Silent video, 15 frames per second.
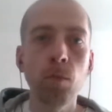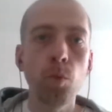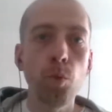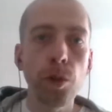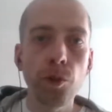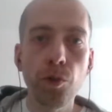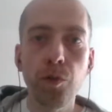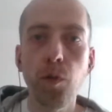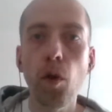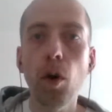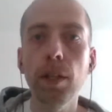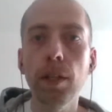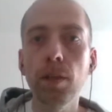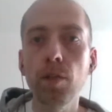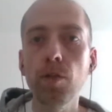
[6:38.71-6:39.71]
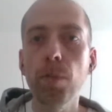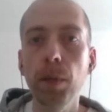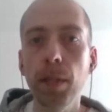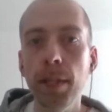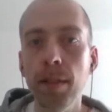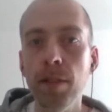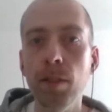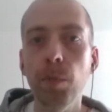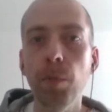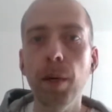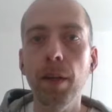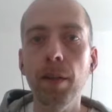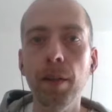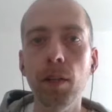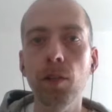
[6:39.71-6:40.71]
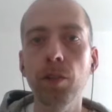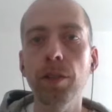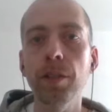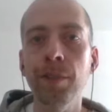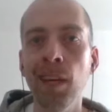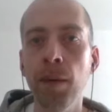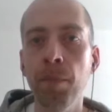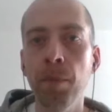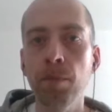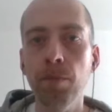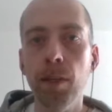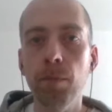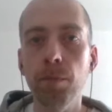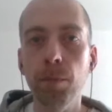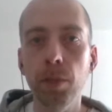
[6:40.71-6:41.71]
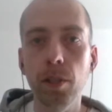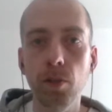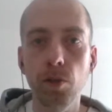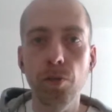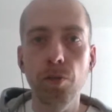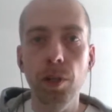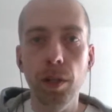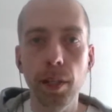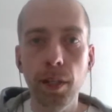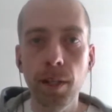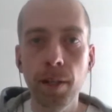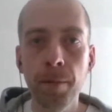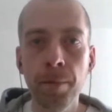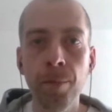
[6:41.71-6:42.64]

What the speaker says: which fall into place depending on the type of company you're running.